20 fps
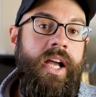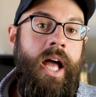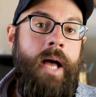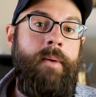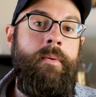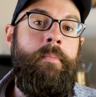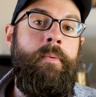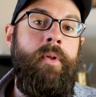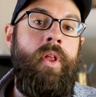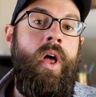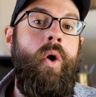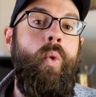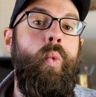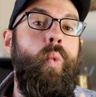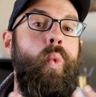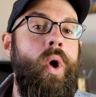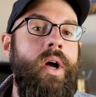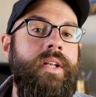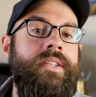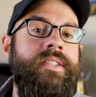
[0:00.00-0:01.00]
Comment below,
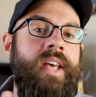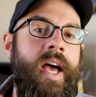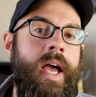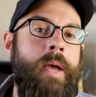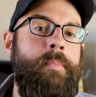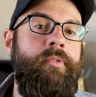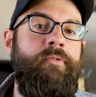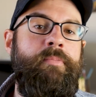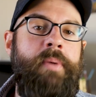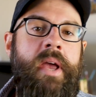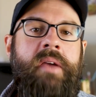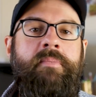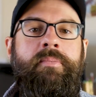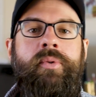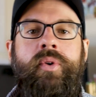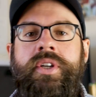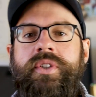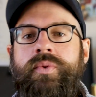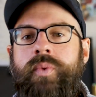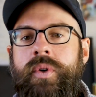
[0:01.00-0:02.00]
what type of pain
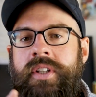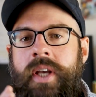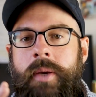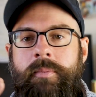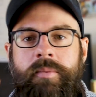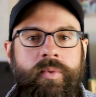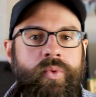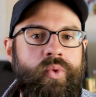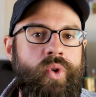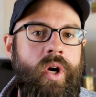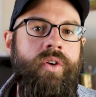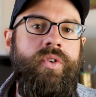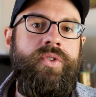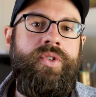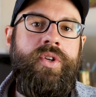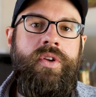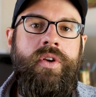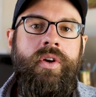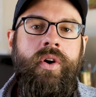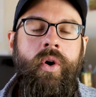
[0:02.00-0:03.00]
points, what type of
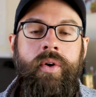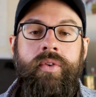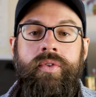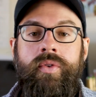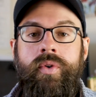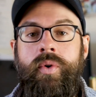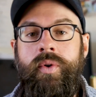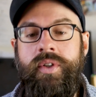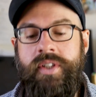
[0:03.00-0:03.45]
struggles are you going through,